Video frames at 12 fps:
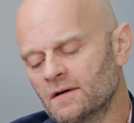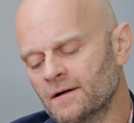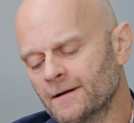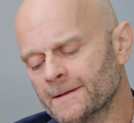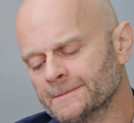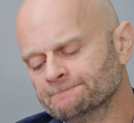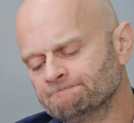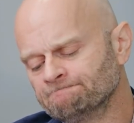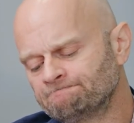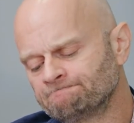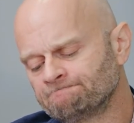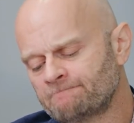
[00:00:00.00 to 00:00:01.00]

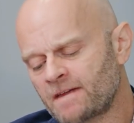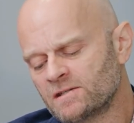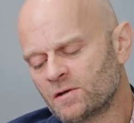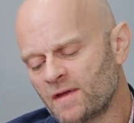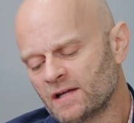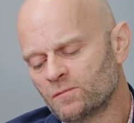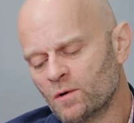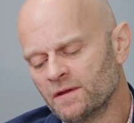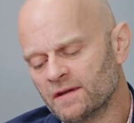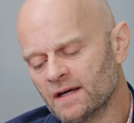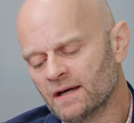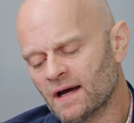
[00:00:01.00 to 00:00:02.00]
So that's one
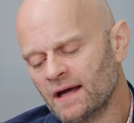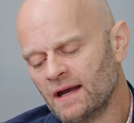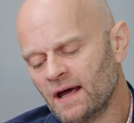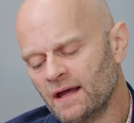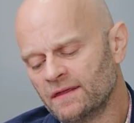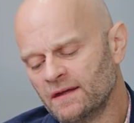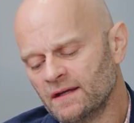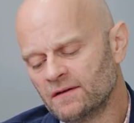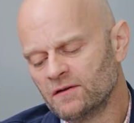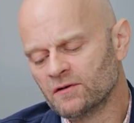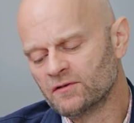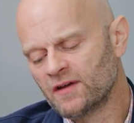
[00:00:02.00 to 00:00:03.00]
thing. I
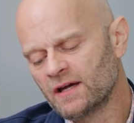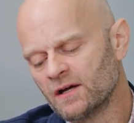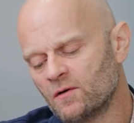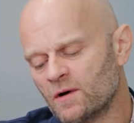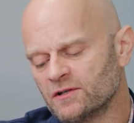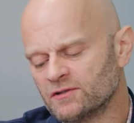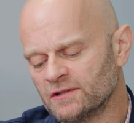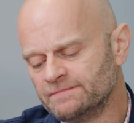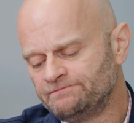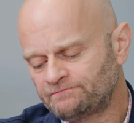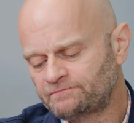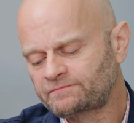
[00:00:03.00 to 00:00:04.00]
think your second
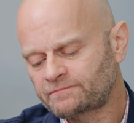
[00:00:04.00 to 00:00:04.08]
question,